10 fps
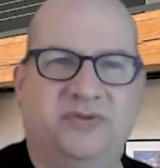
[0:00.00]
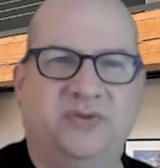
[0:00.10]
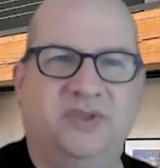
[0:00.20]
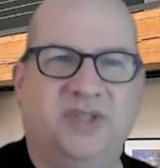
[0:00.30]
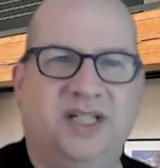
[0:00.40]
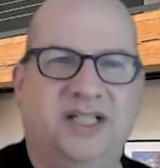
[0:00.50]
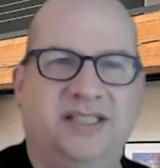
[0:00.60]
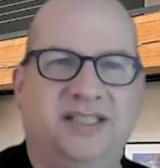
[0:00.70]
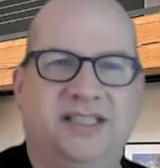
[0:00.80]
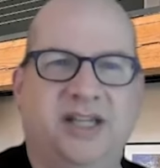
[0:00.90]
of
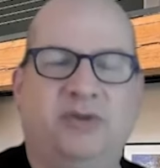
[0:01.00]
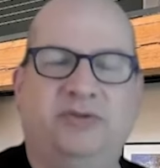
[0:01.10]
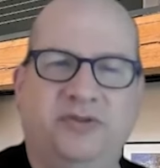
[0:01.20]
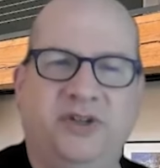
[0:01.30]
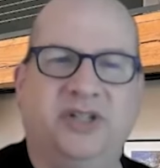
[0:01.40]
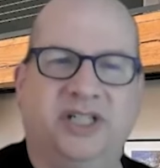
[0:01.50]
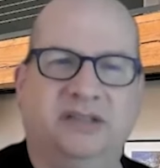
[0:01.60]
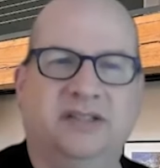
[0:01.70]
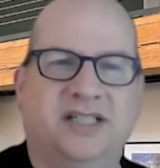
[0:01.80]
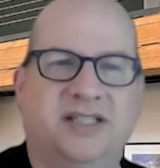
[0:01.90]

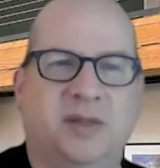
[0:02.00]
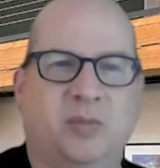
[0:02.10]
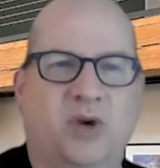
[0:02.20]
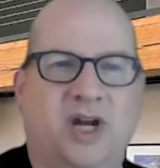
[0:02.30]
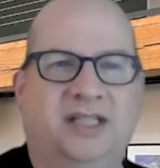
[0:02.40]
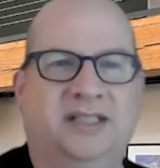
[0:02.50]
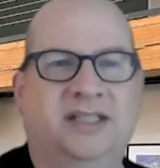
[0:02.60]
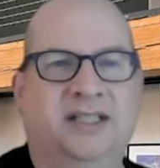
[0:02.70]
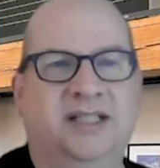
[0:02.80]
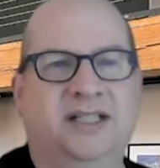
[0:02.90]
self-fulfilling in some way.
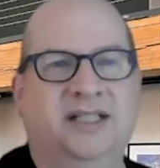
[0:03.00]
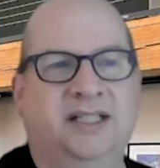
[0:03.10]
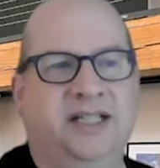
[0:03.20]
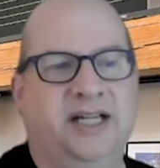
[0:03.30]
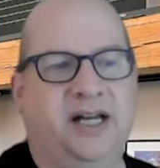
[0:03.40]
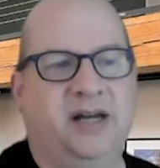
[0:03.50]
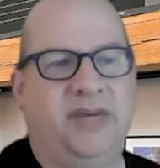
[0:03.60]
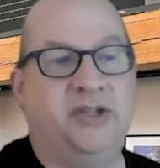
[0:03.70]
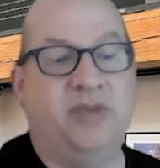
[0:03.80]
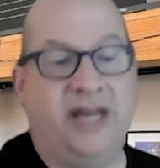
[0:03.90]

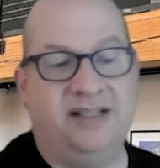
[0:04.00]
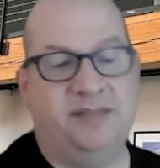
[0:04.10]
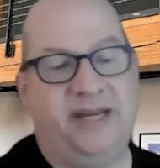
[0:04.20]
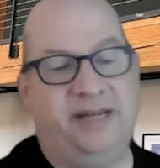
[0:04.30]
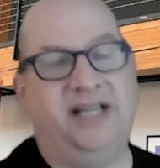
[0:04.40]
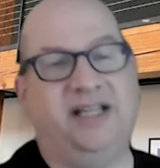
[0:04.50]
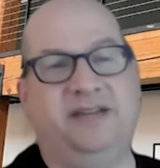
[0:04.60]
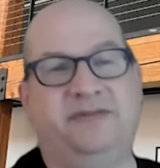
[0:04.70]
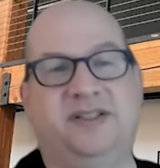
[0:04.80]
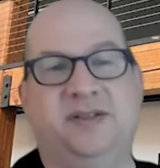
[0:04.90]
And so that has made my
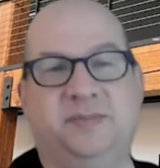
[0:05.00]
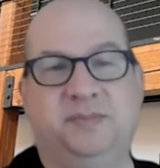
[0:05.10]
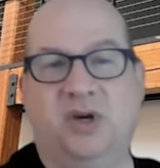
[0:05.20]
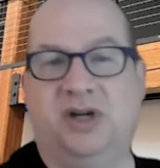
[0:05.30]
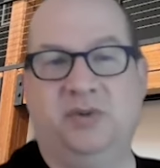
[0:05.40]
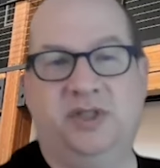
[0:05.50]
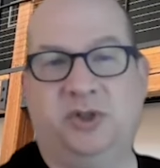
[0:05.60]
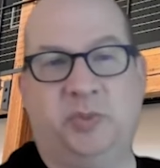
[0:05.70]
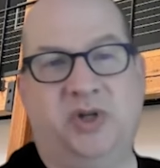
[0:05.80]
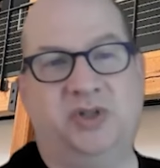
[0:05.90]
life as a market
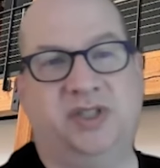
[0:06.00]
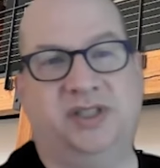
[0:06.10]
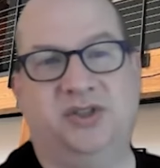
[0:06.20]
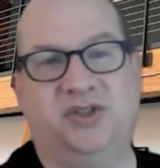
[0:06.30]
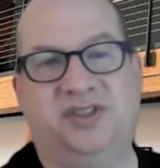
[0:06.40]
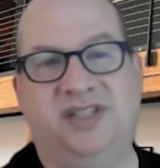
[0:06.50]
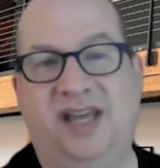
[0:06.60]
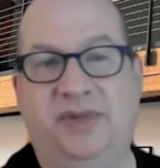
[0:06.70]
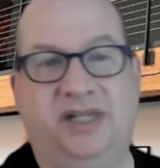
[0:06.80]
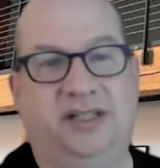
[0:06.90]
research person just
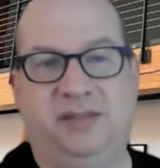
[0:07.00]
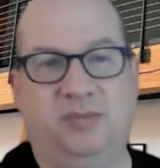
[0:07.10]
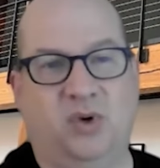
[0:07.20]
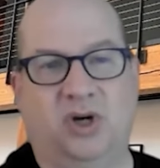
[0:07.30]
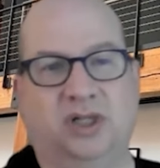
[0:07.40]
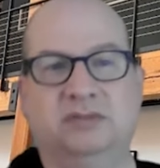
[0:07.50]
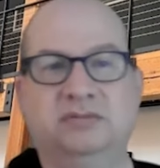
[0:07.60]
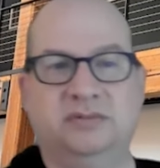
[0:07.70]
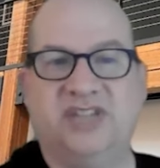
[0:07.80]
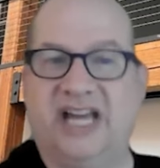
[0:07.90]
eminently
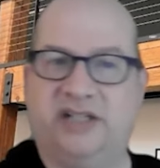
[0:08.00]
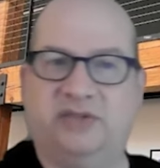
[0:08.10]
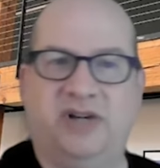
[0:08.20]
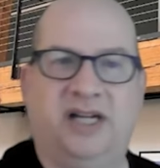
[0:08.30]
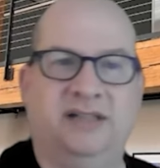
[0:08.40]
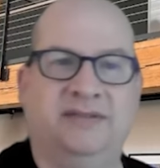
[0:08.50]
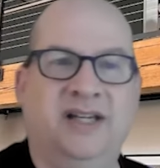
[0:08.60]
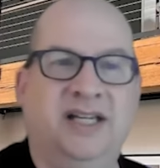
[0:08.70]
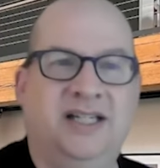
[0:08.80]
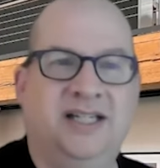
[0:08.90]
more satisfying.
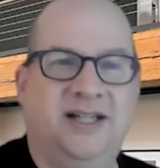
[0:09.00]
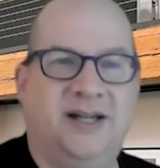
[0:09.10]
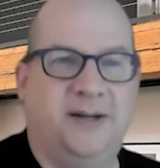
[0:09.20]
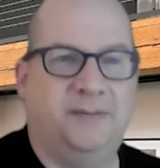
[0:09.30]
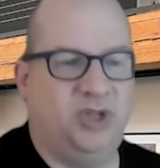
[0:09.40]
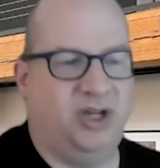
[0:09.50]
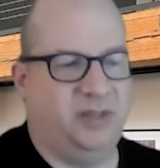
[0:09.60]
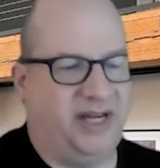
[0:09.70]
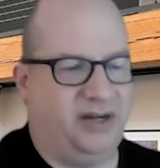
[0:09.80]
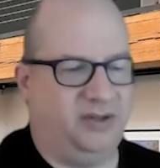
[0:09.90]
You
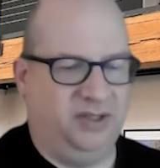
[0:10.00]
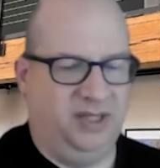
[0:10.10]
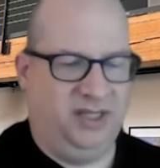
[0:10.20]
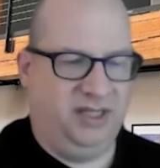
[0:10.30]
talked about